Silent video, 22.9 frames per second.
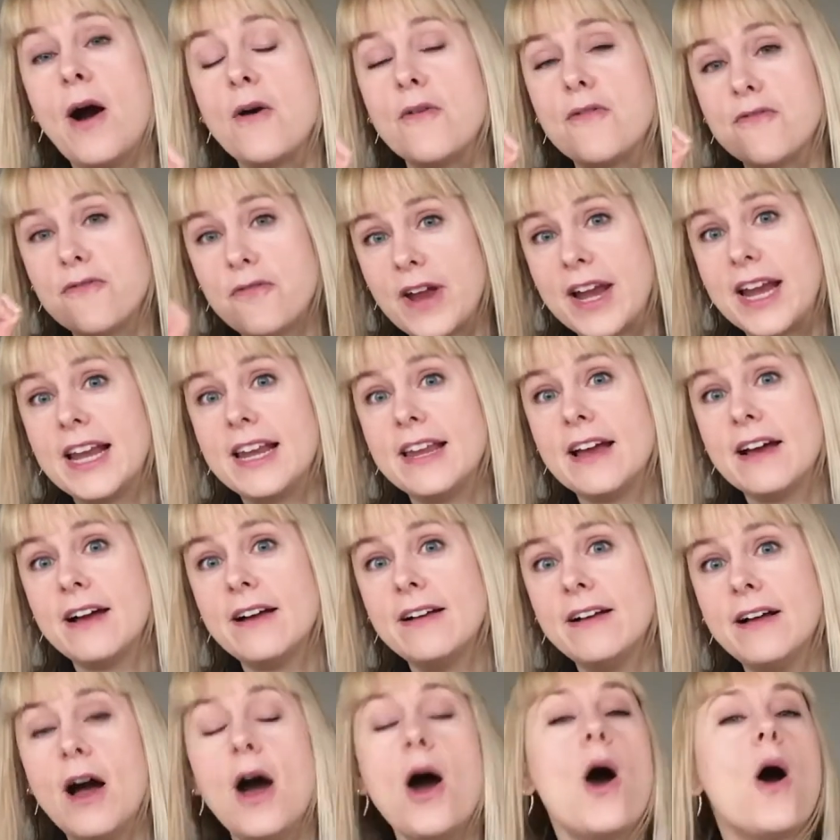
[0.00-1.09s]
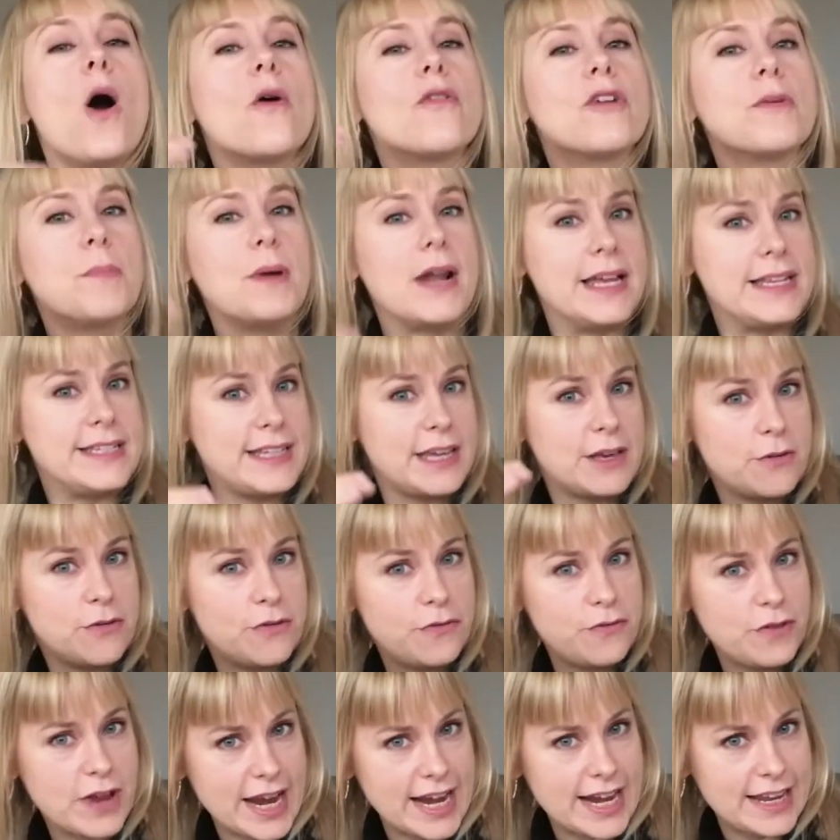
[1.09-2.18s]
of failure or replacing
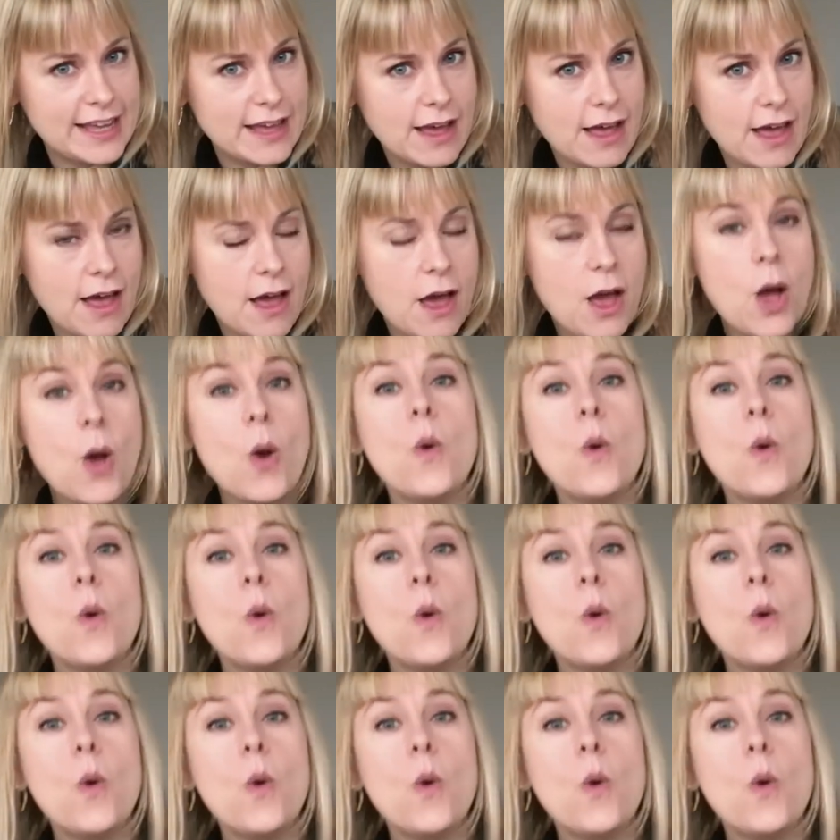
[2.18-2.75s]
failure